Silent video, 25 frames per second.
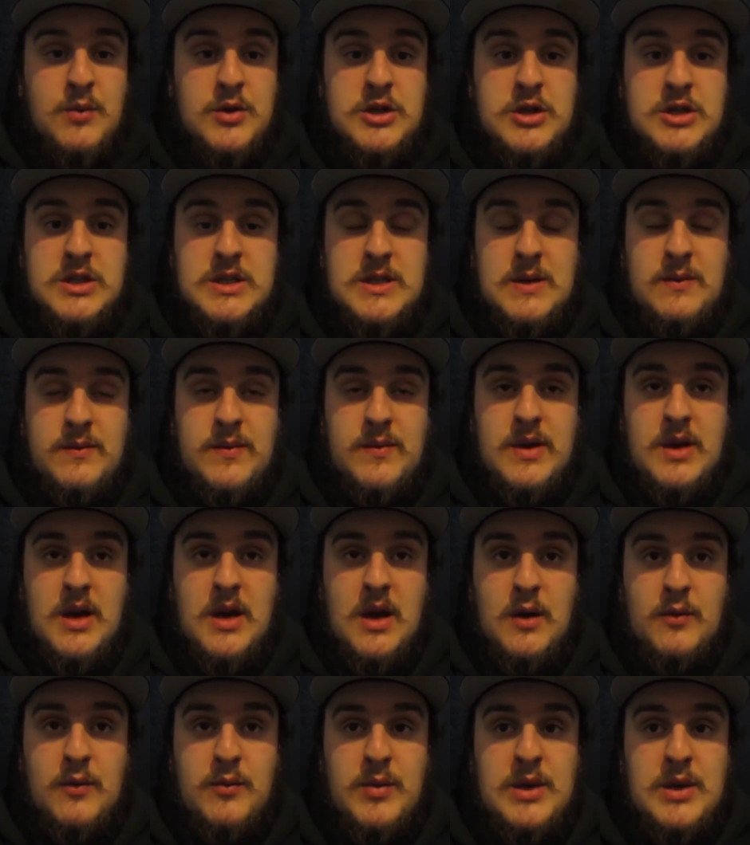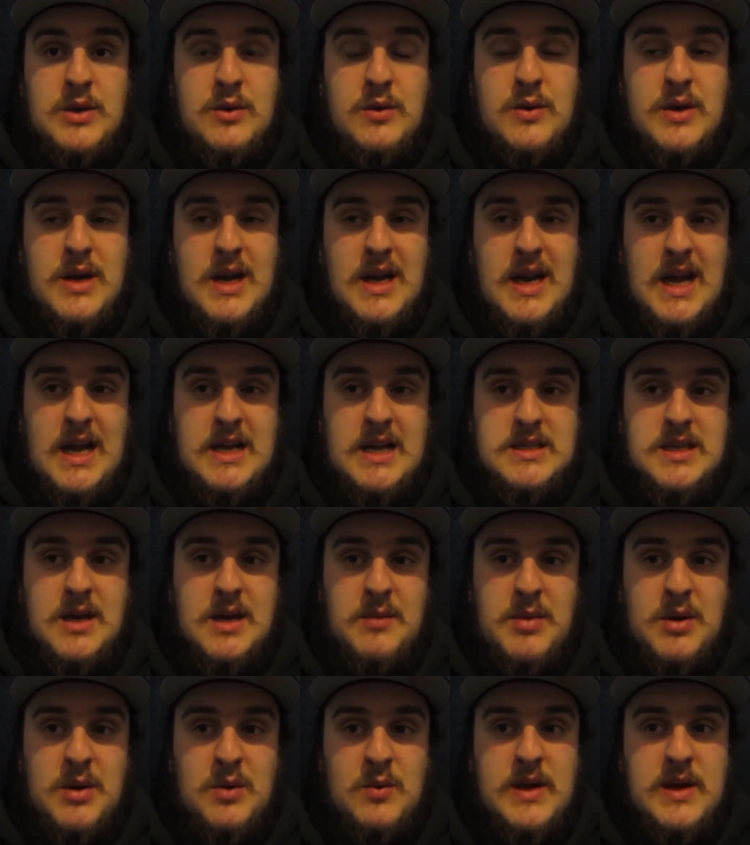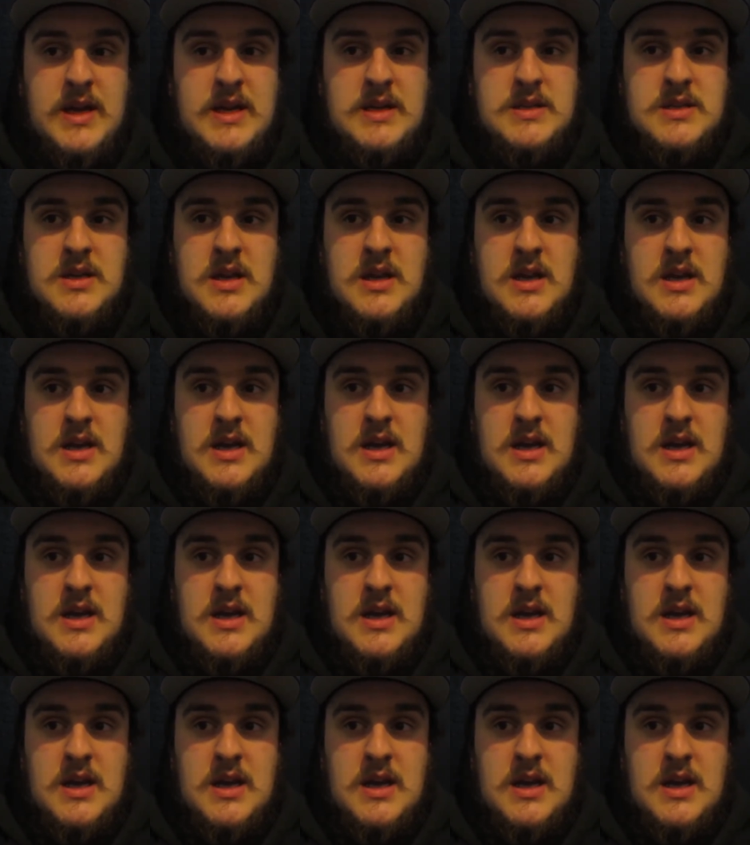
which is something that I've been doing the last couple of weeks,